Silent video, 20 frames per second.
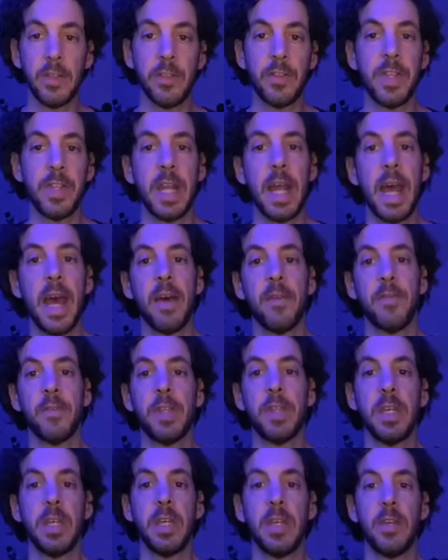that
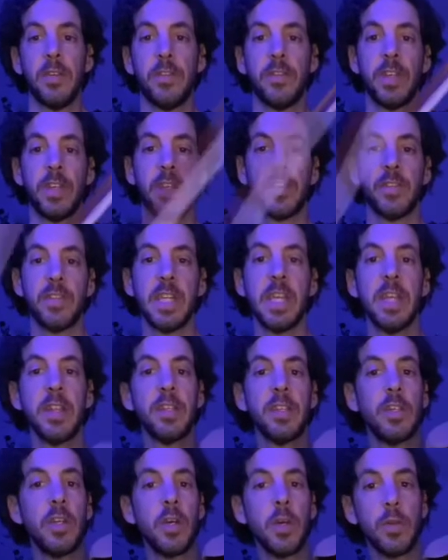have the
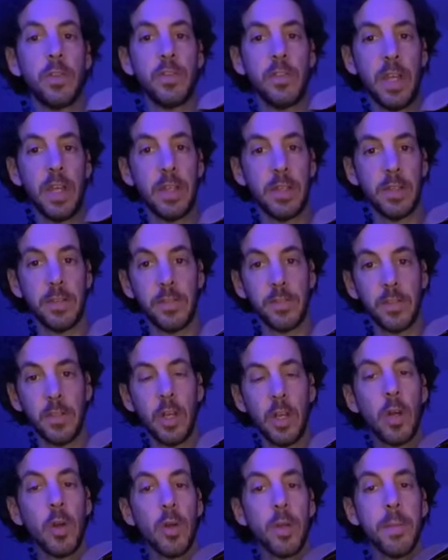16th notes and the
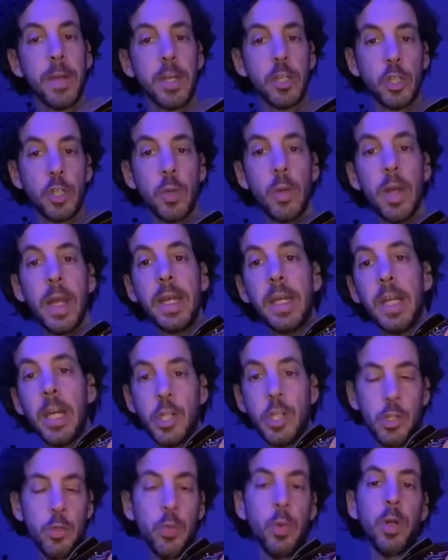slur in measure 8, I
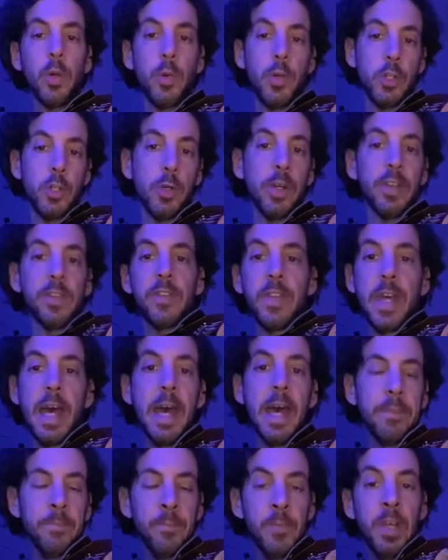just want to address
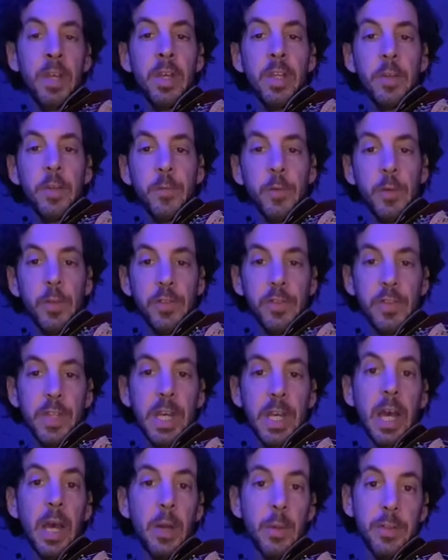that. The first
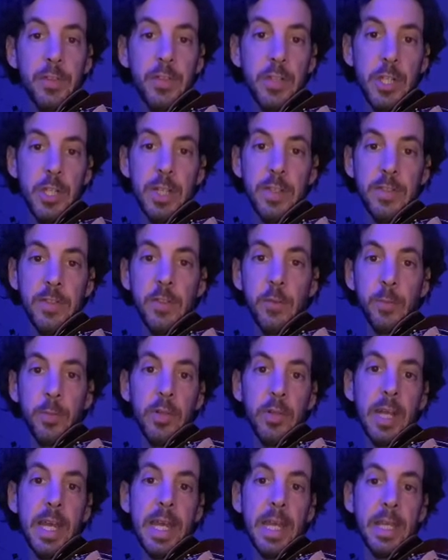thing I would suggest is
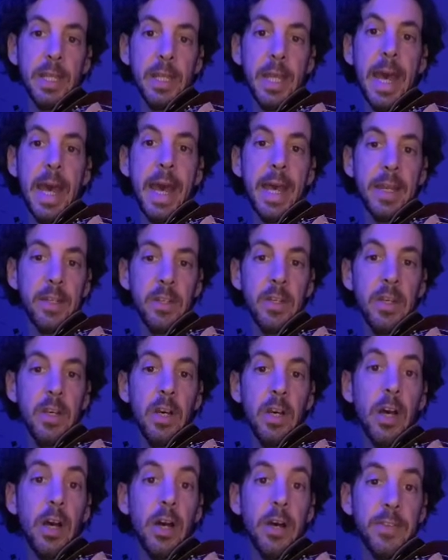playing that
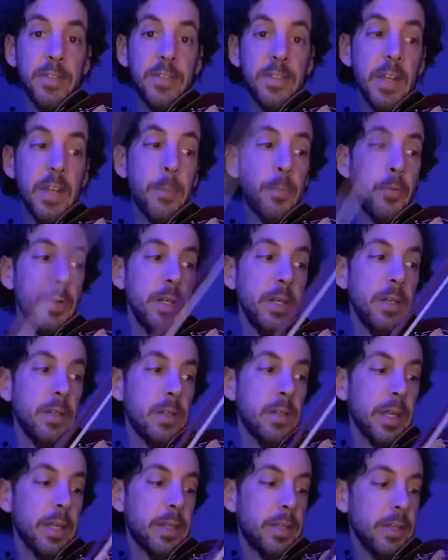separate,
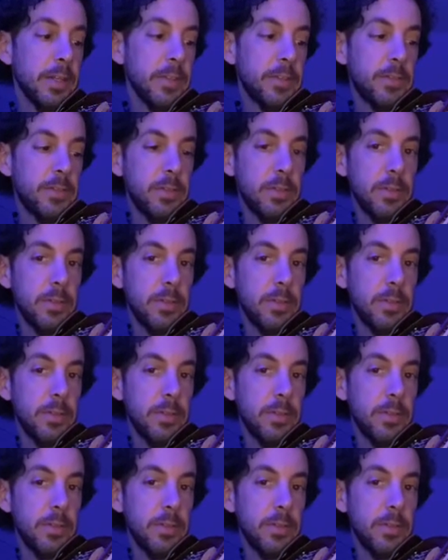like this.